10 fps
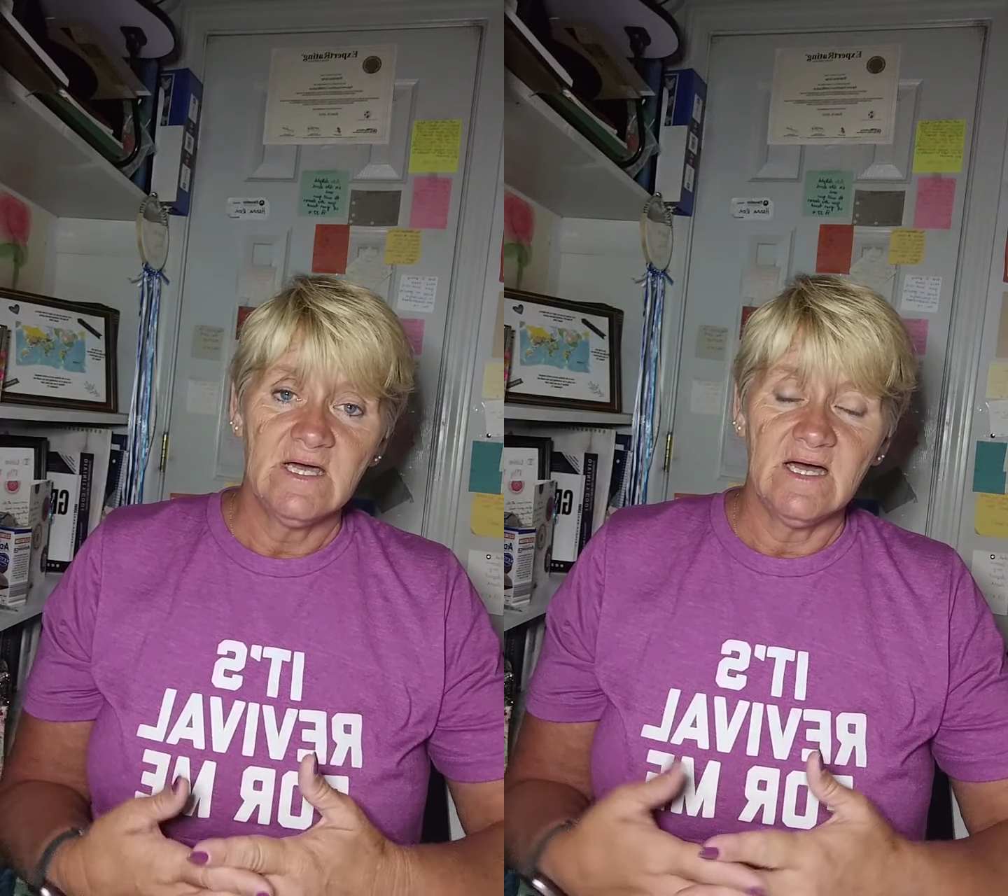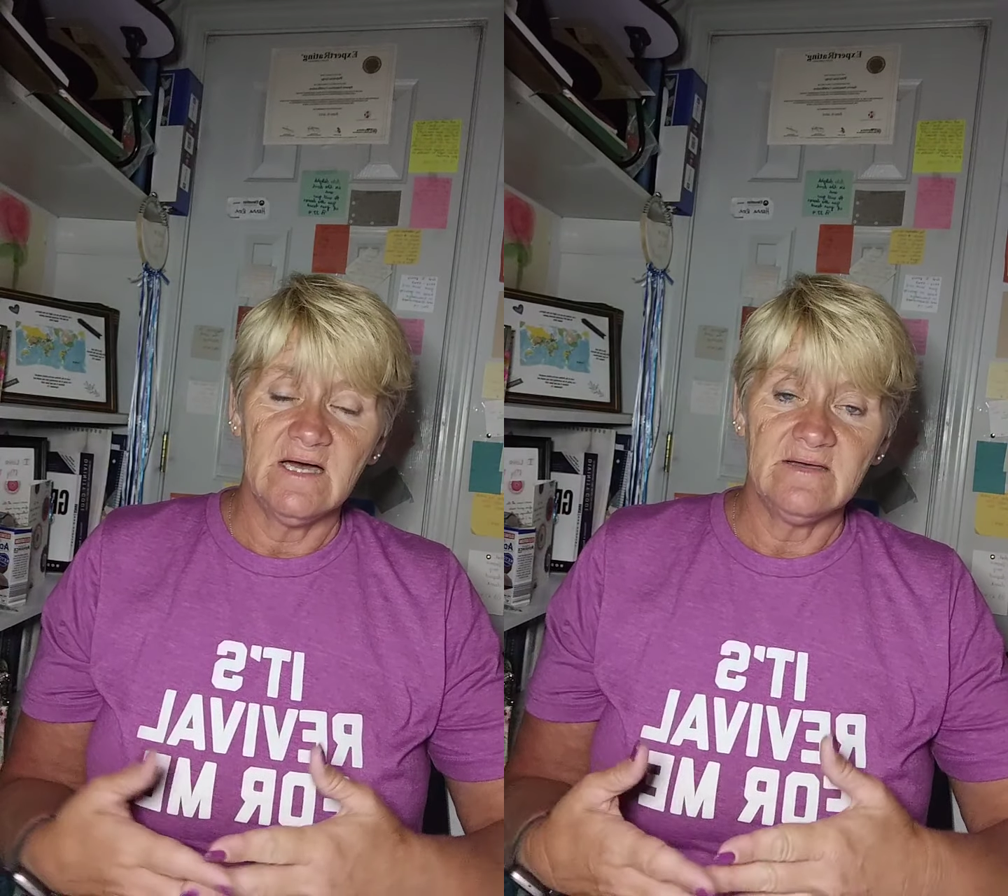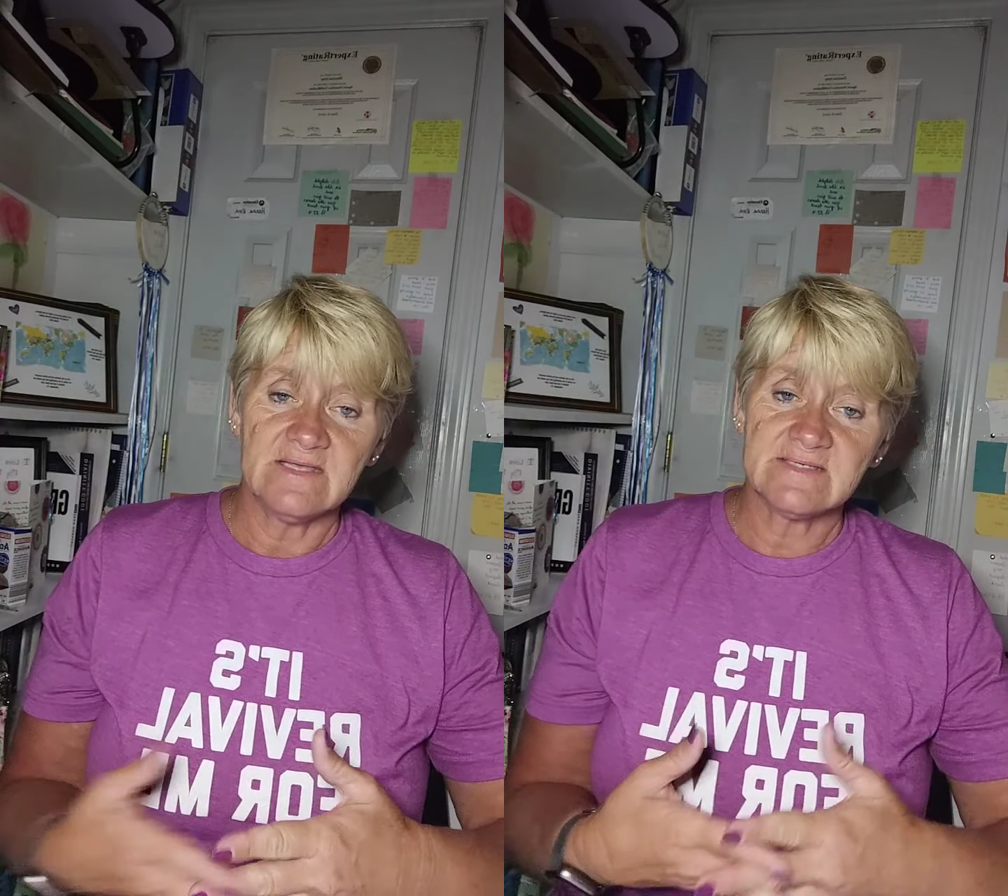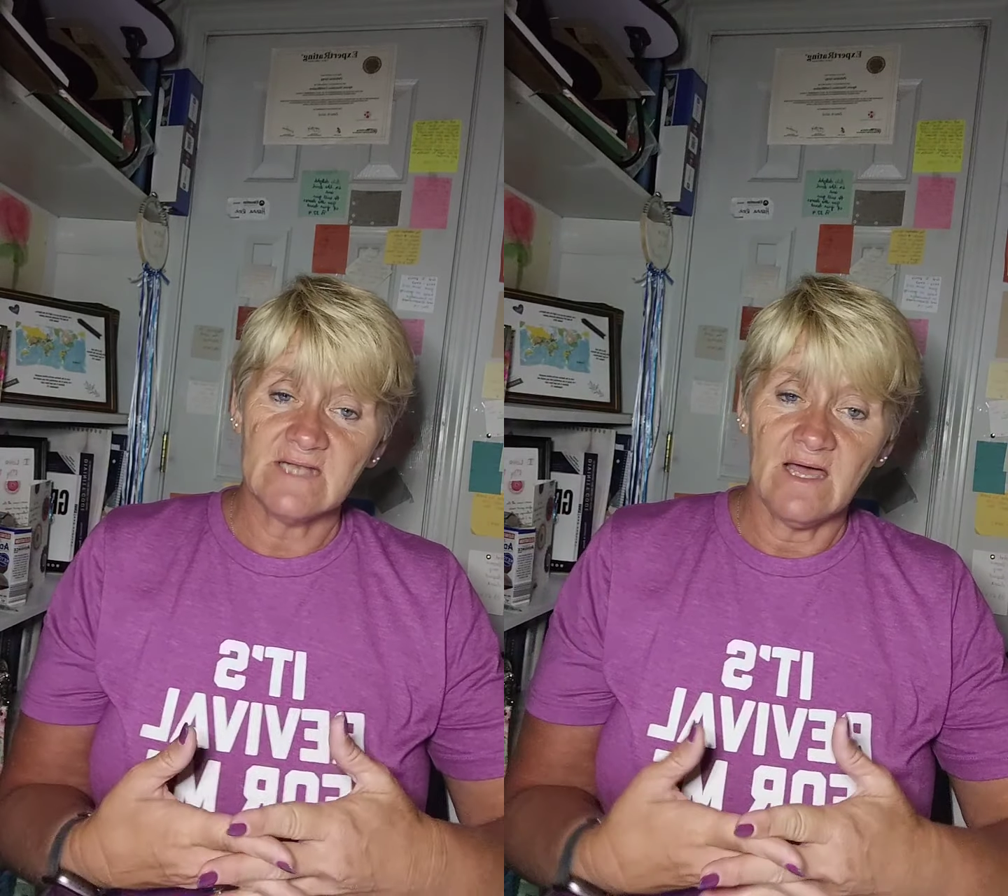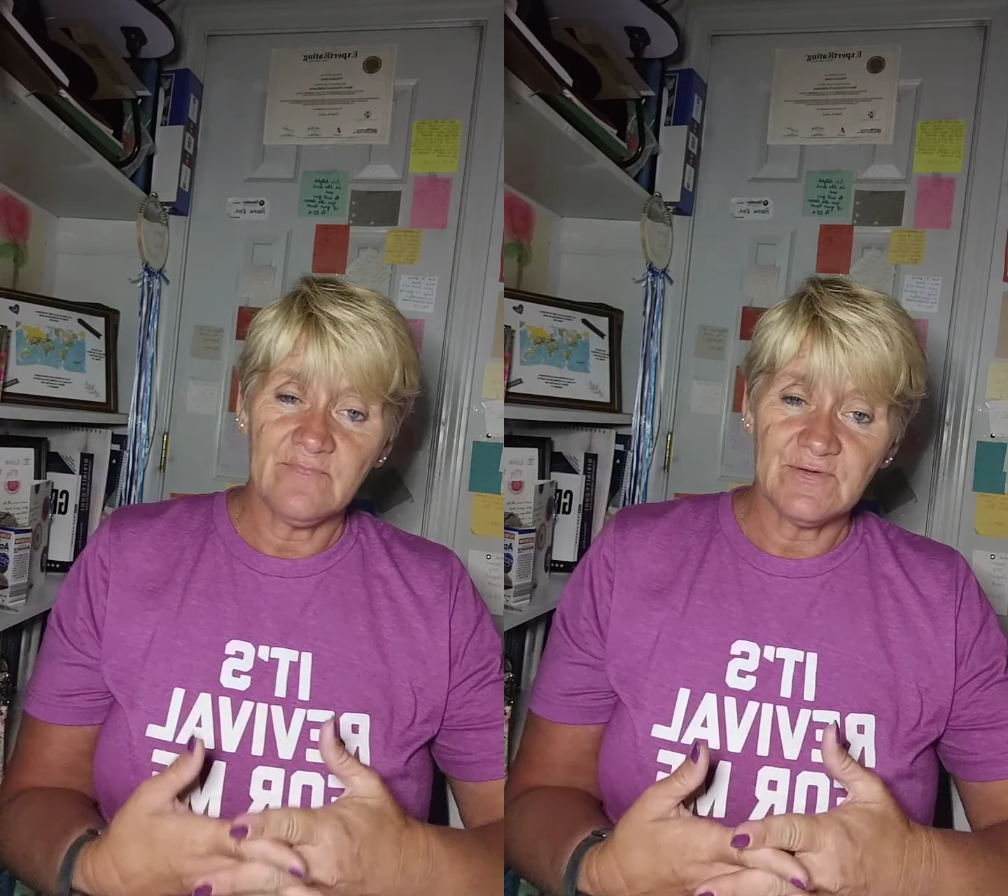Uh, it's an
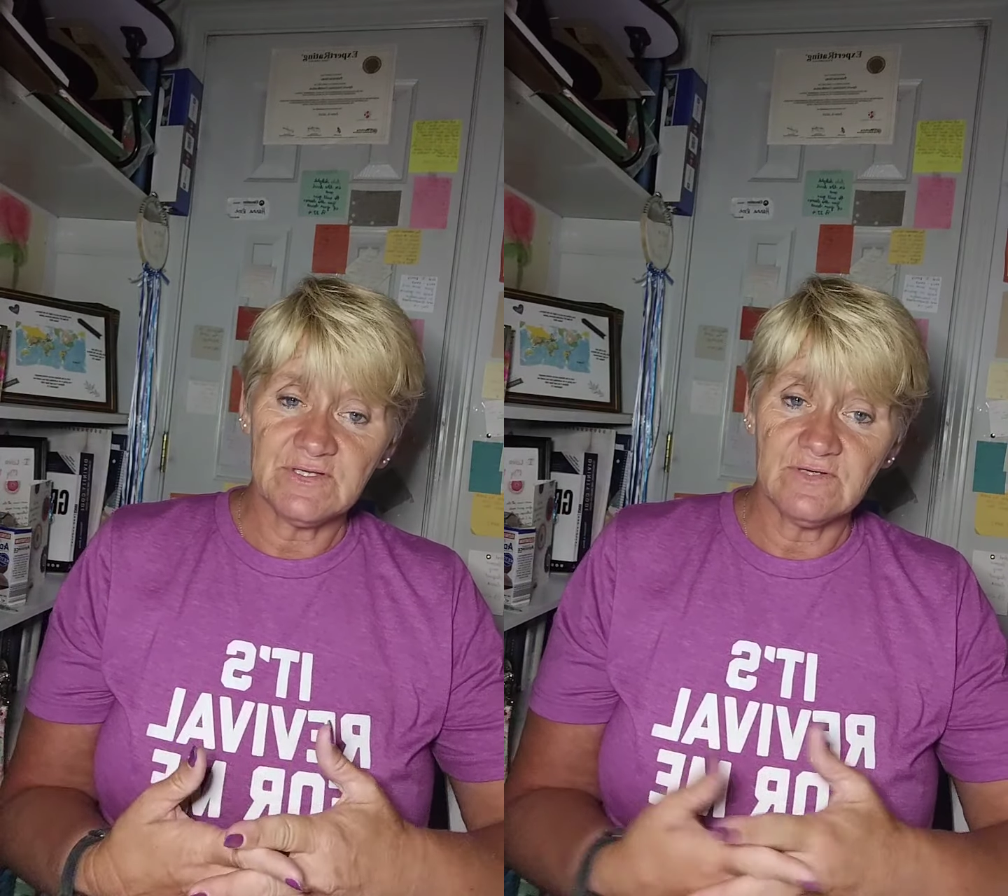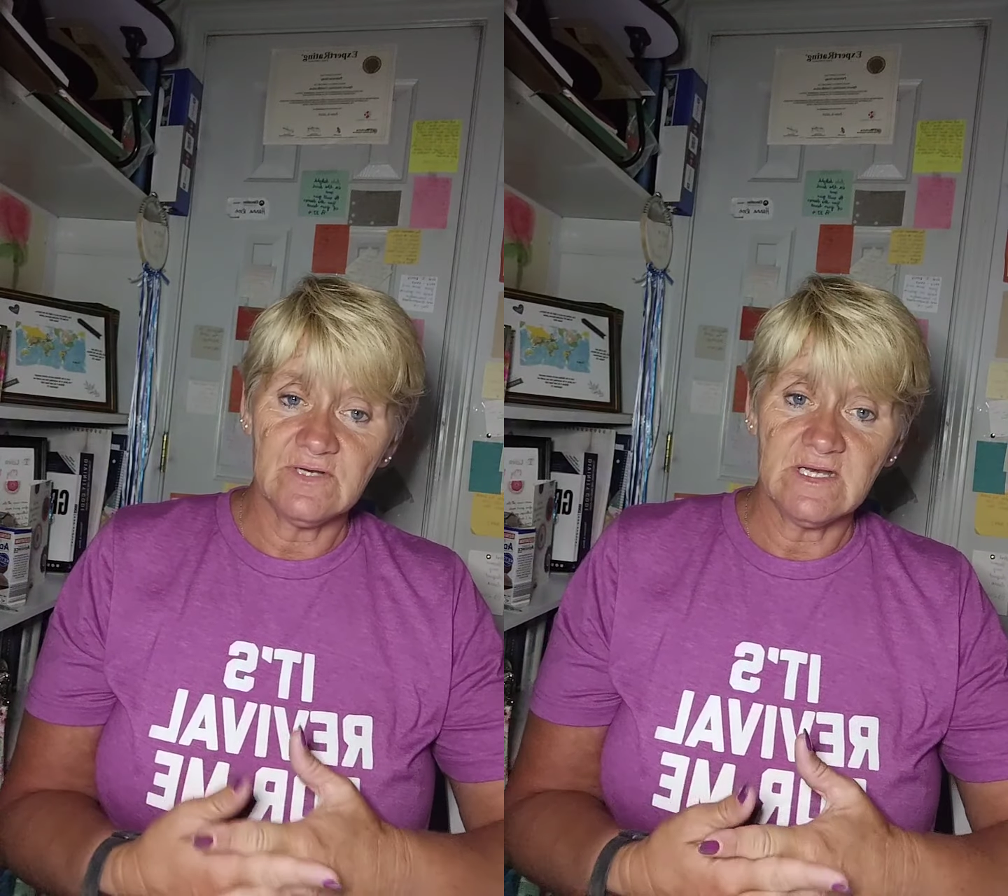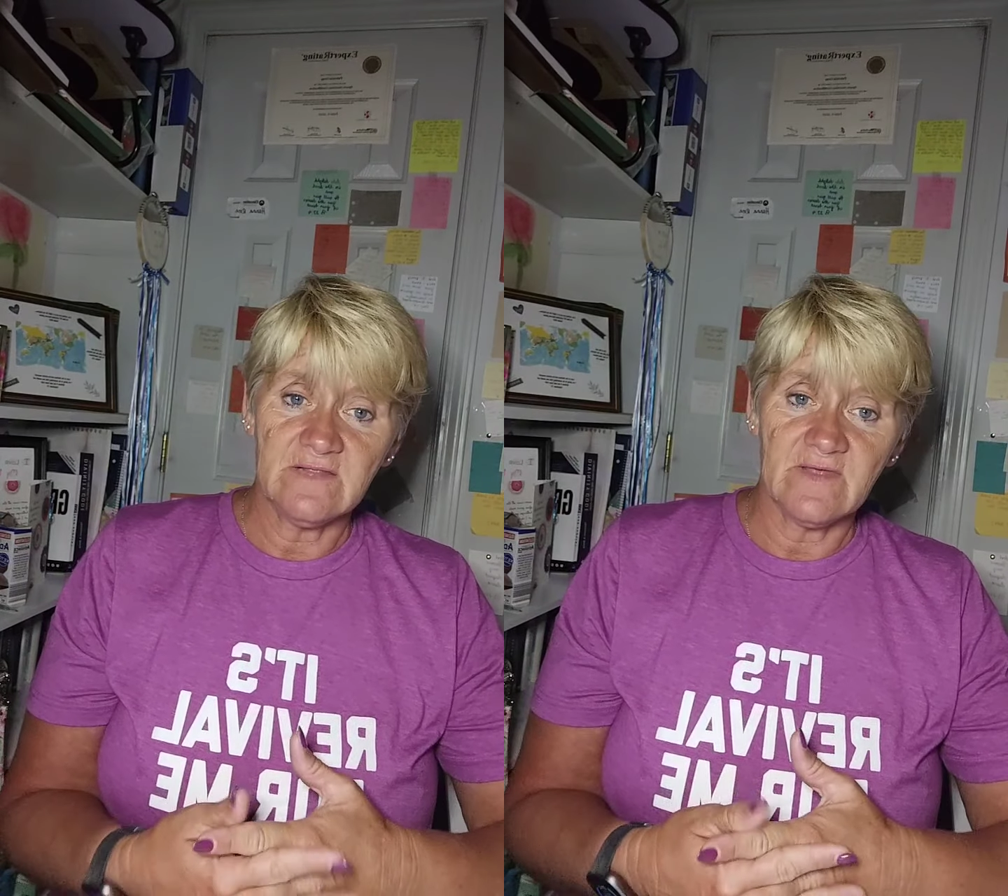opportunity